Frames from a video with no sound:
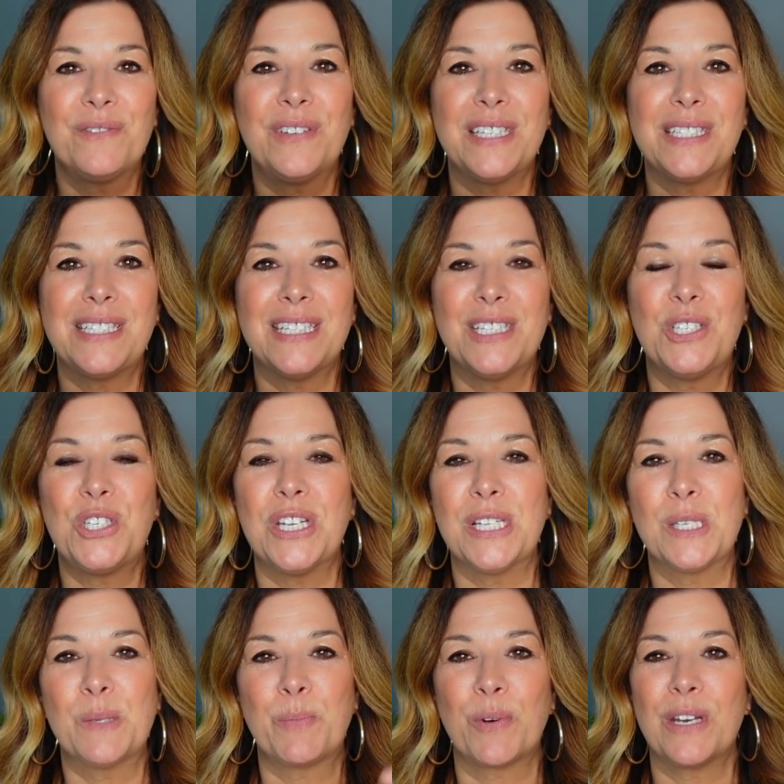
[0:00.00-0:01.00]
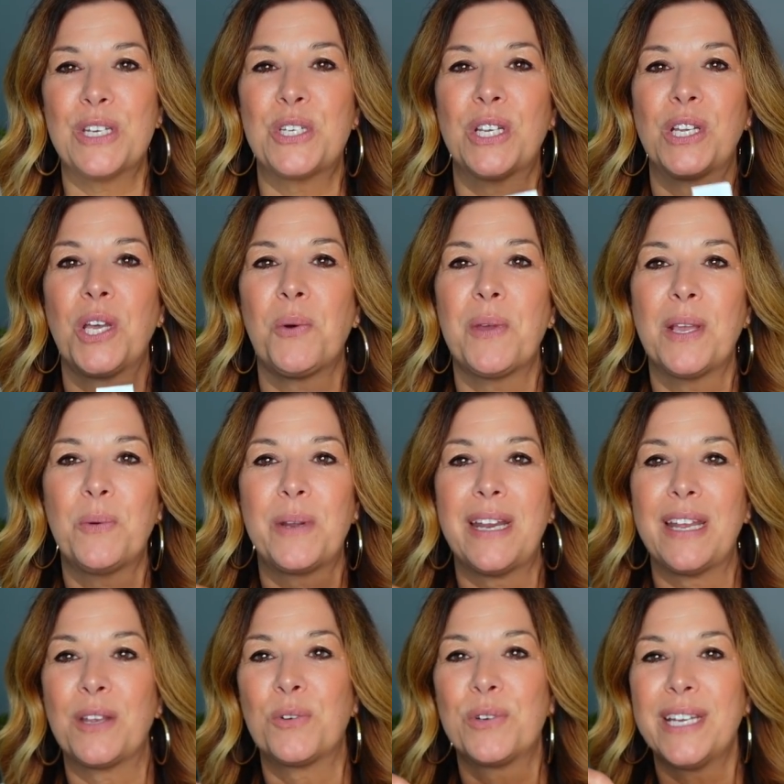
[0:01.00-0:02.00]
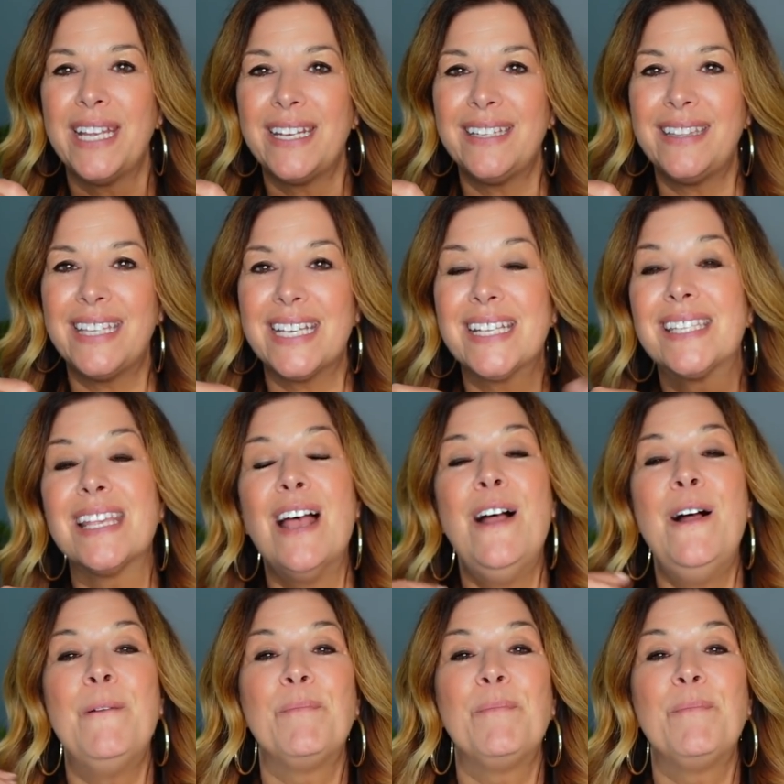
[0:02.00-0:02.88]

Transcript: vintage inspiration going when I created these.